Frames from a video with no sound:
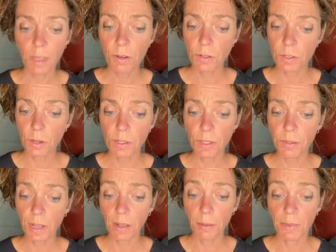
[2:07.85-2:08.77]
There's also
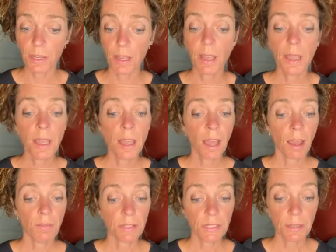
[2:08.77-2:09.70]
an element
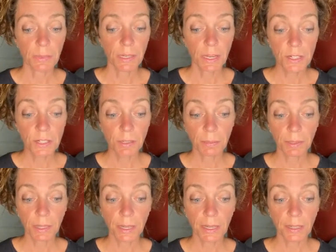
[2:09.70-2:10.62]
of intimidation at
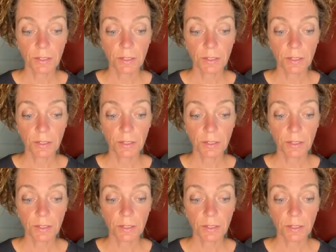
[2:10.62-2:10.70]
play,